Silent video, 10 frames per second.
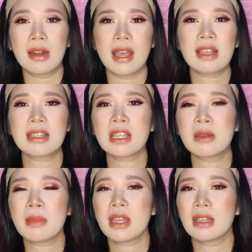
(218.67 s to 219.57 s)

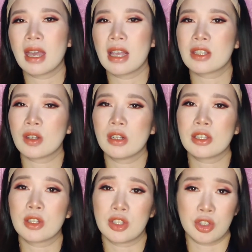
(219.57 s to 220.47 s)
Niacinamide guys
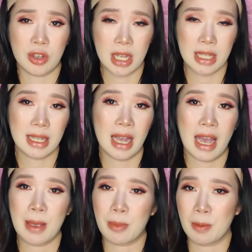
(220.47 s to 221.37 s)
also treats
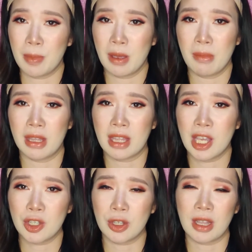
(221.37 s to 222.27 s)

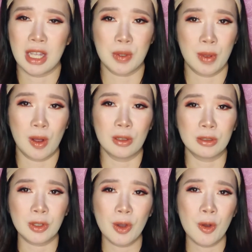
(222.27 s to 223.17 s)
hyperpigmentation as we all
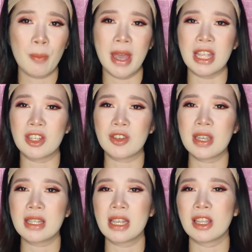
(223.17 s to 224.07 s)
know by
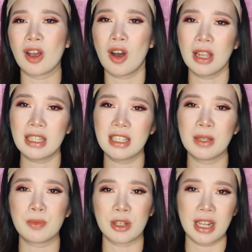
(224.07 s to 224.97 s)
increasing the
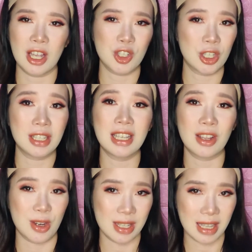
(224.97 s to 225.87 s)
collagen production
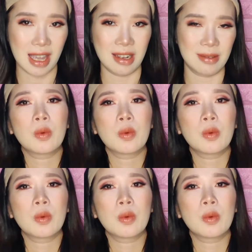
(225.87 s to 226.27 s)
in our skin.